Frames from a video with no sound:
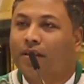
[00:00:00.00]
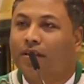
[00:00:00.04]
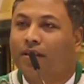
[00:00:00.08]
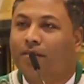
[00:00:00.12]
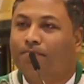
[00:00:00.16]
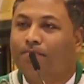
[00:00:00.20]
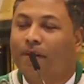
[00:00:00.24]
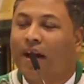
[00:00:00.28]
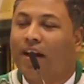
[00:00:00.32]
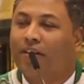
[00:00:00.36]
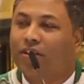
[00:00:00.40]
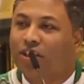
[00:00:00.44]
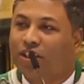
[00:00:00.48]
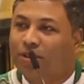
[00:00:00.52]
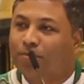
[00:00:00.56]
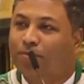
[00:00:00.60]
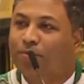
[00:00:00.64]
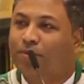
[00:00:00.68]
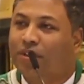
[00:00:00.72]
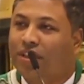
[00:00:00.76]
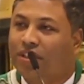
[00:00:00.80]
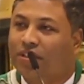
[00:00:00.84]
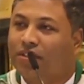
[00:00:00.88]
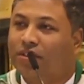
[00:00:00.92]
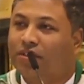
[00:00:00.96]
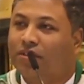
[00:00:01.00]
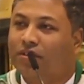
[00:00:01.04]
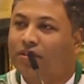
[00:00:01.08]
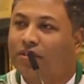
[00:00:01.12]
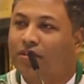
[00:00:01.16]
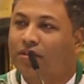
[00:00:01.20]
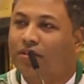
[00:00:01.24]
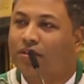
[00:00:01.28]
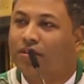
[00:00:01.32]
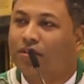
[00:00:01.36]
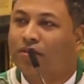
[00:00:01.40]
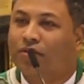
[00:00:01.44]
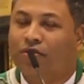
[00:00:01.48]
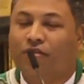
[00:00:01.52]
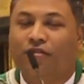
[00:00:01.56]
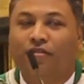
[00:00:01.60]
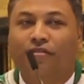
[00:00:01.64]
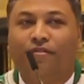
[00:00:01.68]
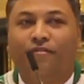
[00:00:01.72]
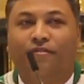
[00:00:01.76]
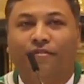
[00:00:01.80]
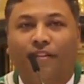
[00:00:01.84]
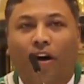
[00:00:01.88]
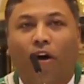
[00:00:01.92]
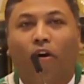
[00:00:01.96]
The parish priest
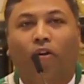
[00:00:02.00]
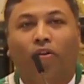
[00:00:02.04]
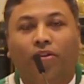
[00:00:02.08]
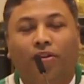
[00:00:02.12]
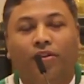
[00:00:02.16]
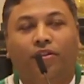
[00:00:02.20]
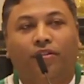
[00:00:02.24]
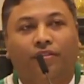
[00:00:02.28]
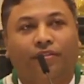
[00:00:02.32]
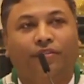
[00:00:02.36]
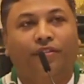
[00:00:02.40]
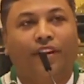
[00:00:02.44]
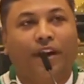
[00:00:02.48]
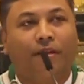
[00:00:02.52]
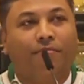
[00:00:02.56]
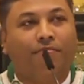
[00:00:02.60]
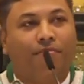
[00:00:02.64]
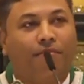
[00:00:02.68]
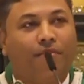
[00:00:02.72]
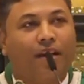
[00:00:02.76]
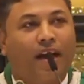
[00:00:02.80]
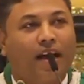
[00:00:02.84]
grew fond of him,